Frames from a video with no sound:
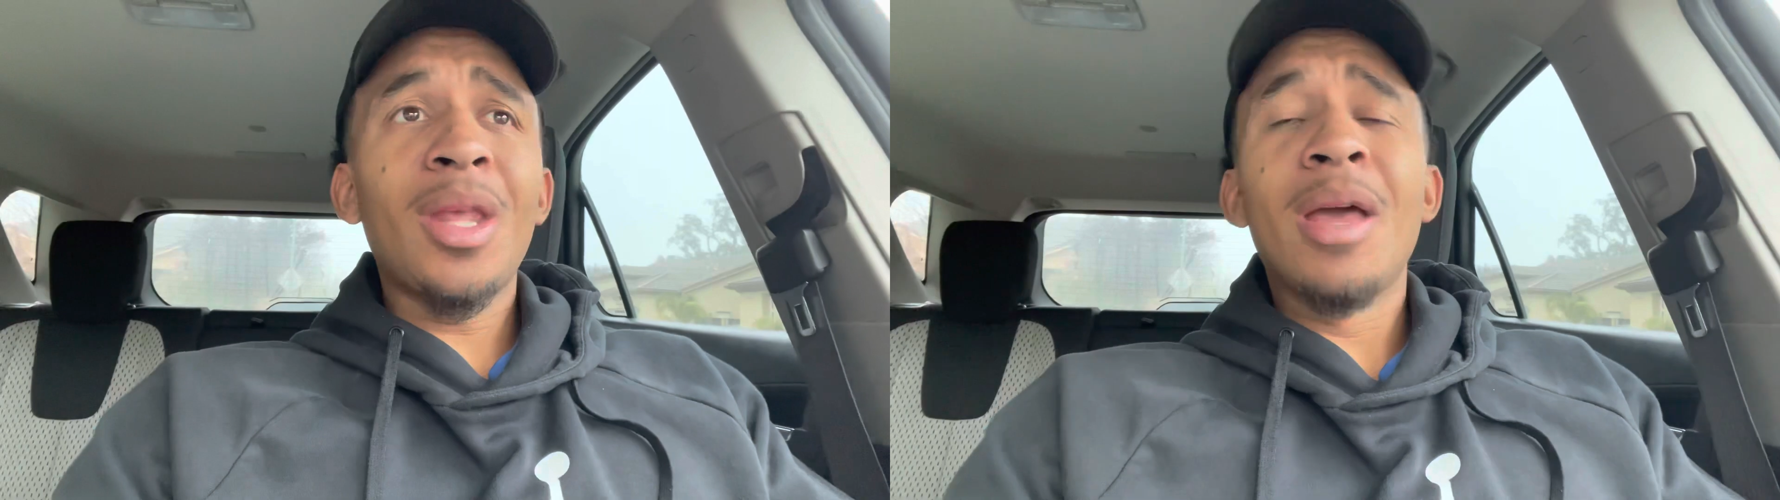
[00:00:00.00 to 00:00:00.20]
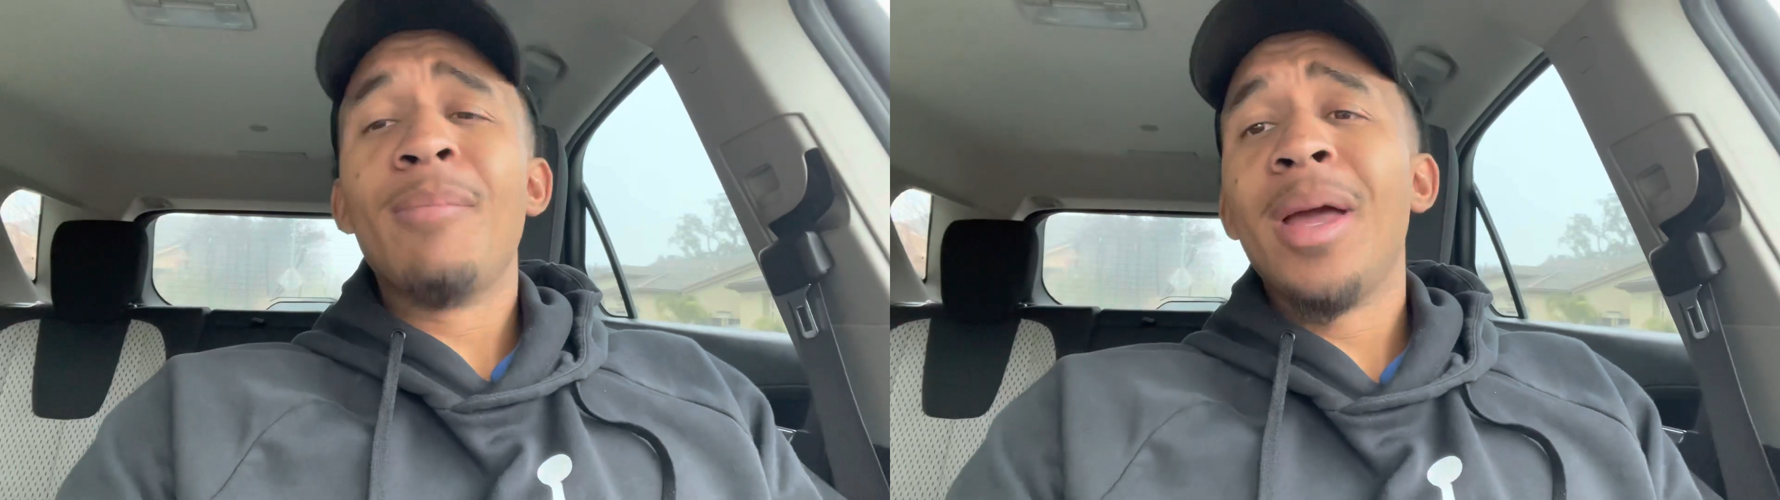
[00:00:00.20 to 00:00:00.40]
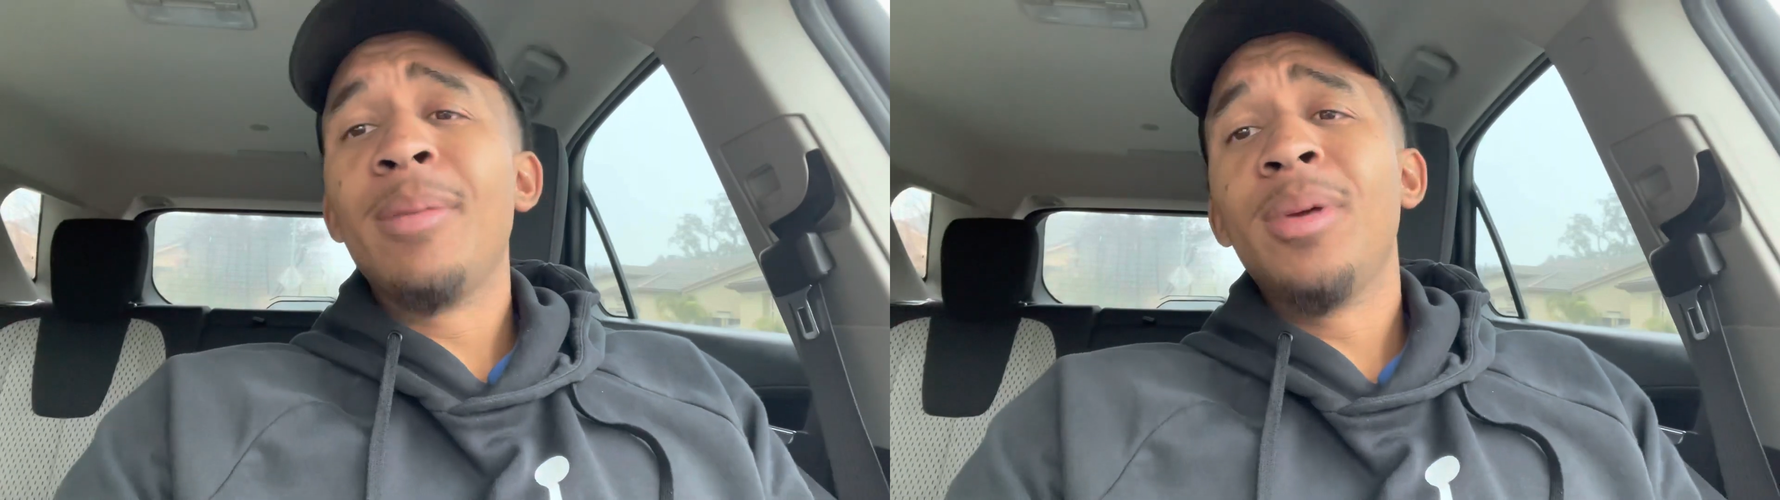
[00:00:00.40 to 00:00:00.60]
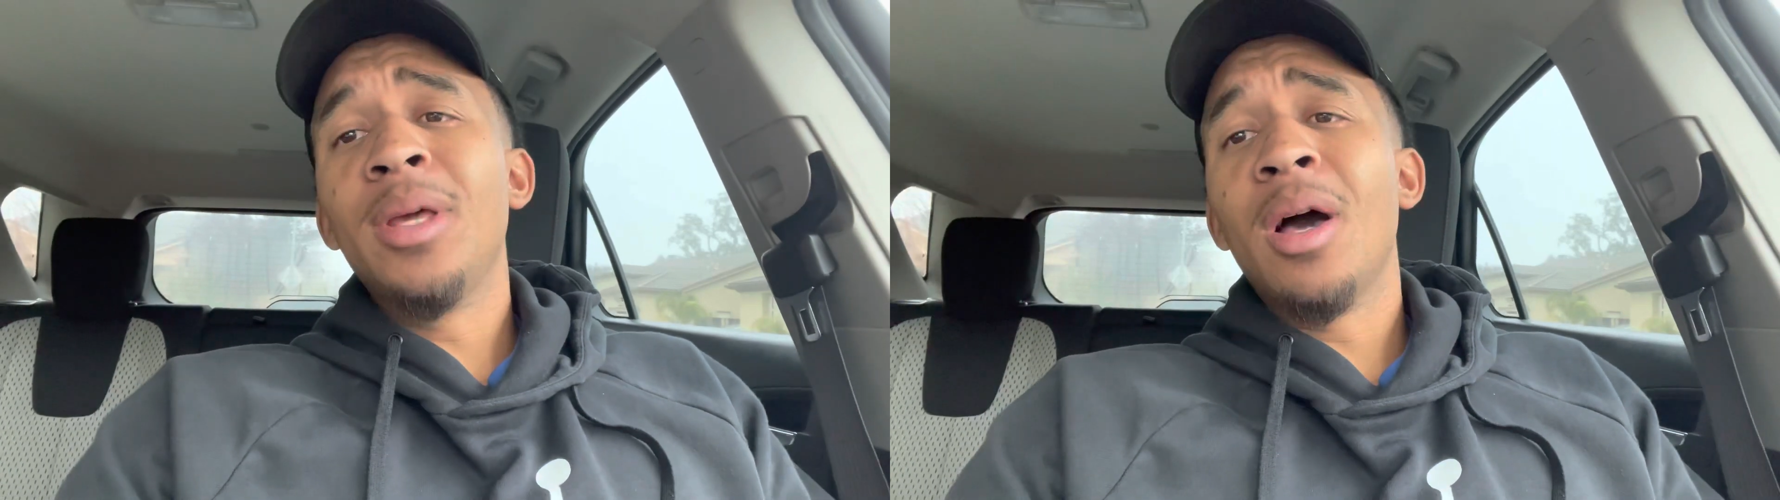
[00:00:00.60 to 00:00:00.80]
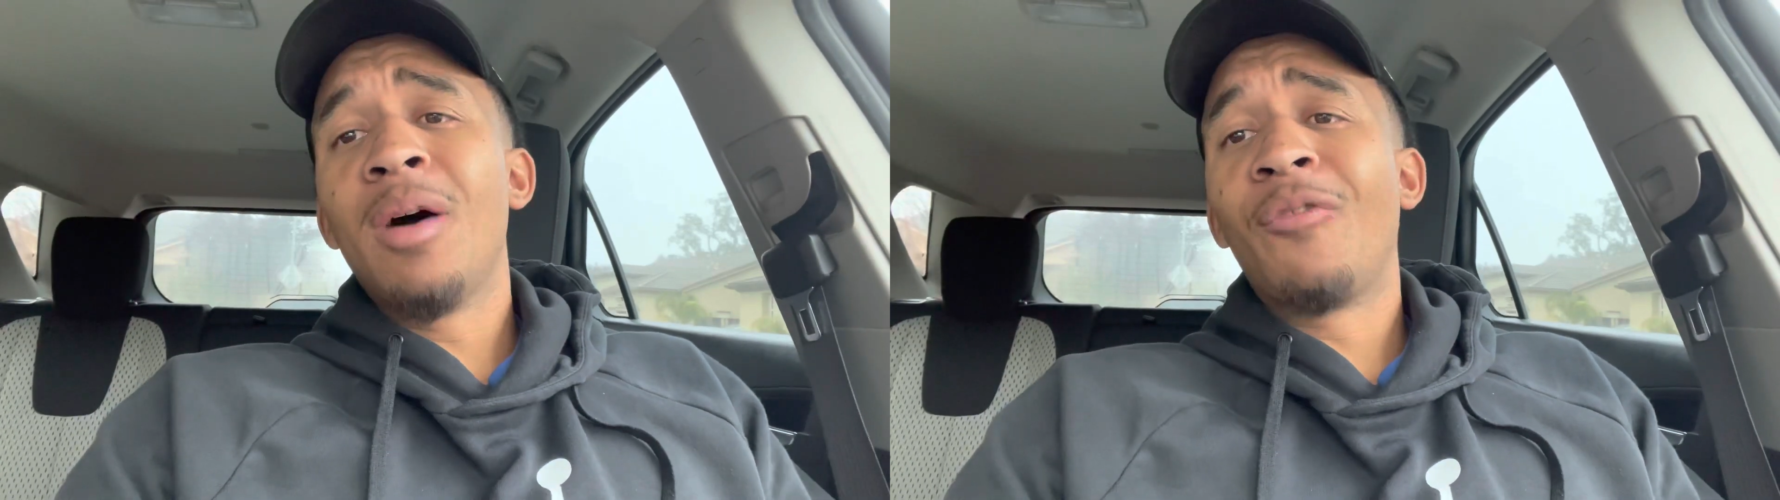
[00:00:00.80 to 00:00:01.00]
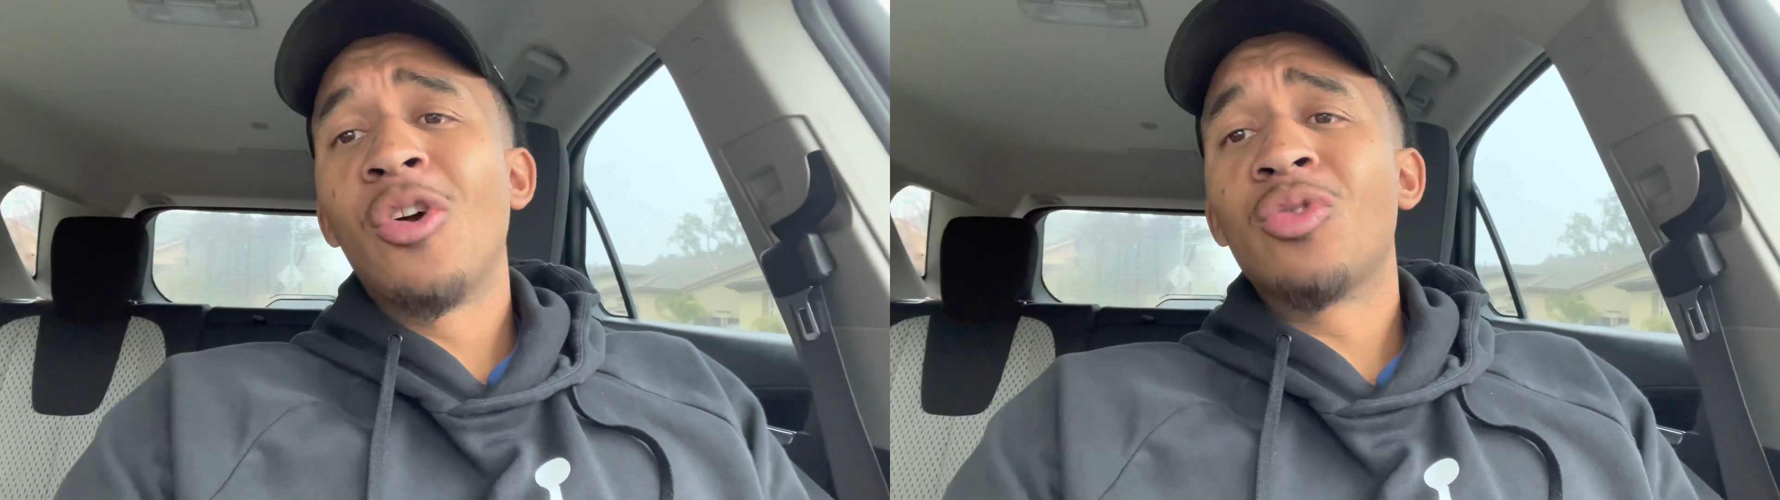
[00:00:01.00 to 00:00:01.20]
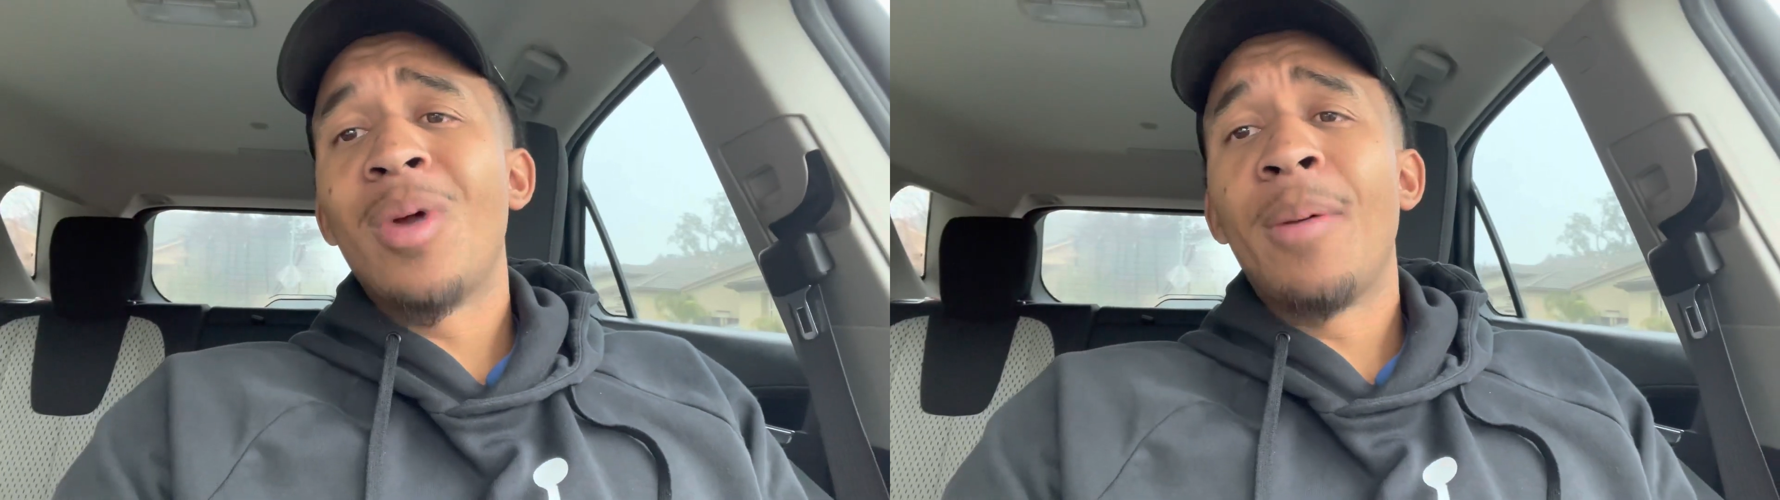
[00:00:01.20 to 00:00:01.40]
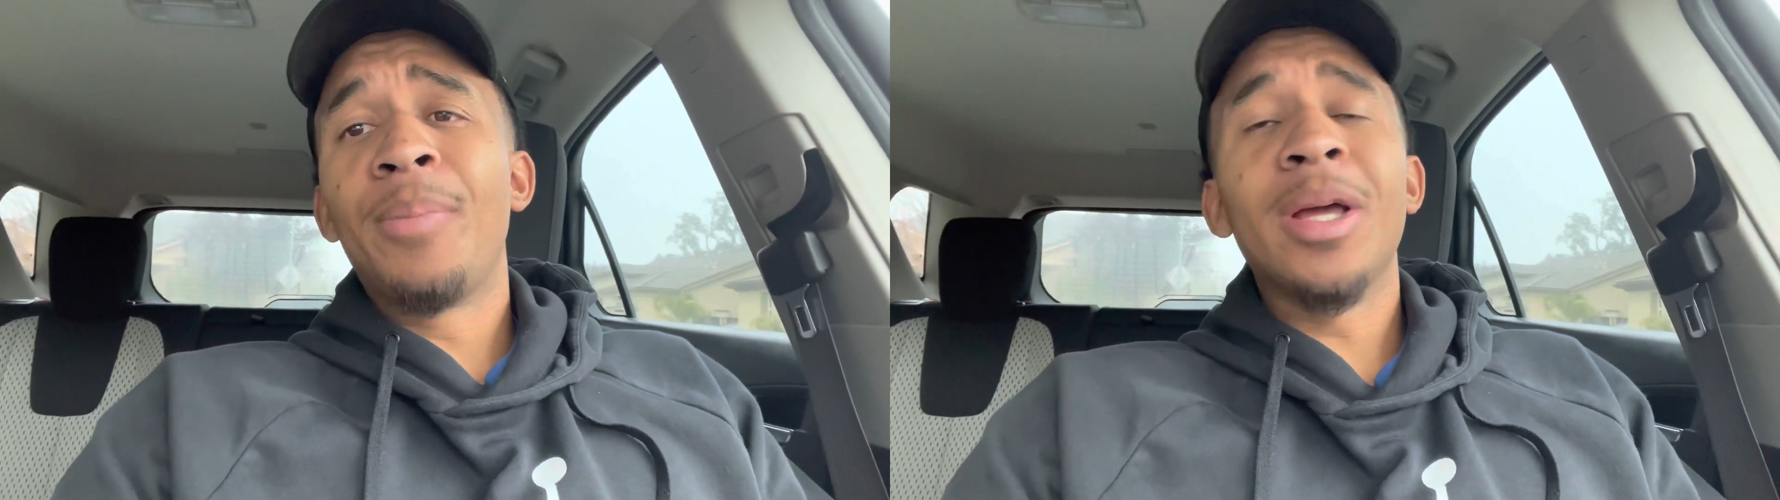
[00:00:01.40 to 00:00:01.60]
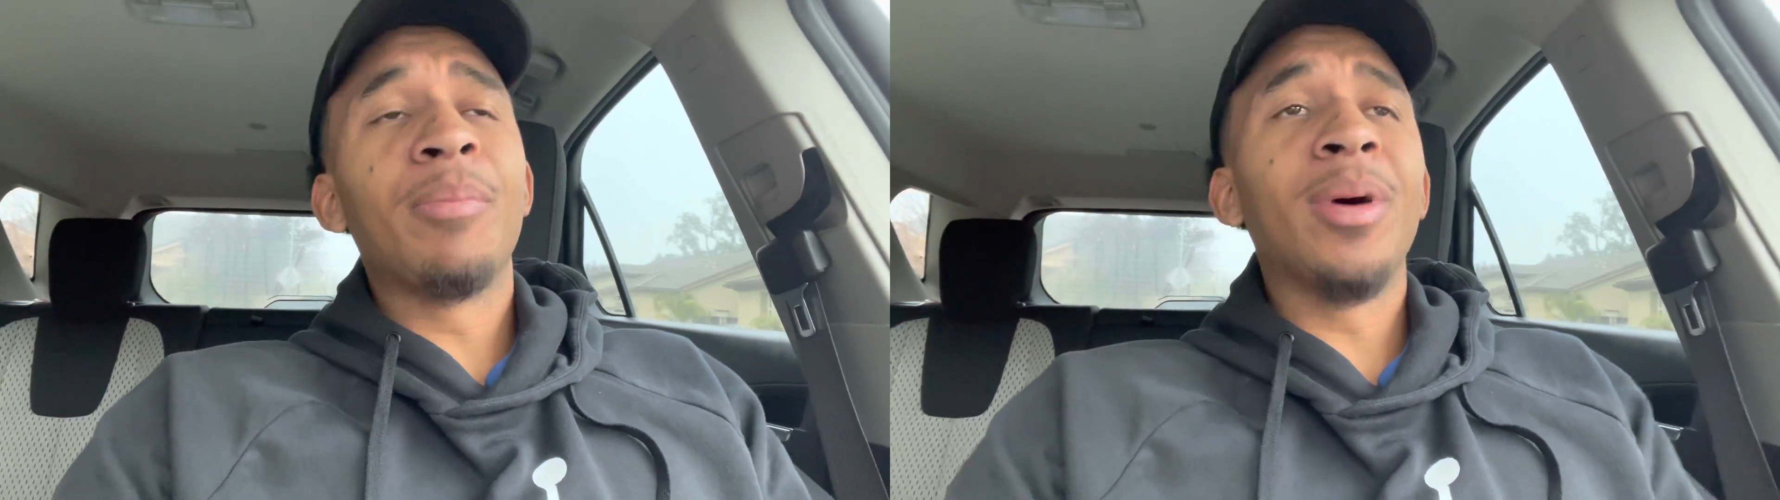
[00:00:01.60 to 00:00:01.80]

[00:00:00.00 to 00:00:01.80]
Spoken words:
and maybe a first-round pick.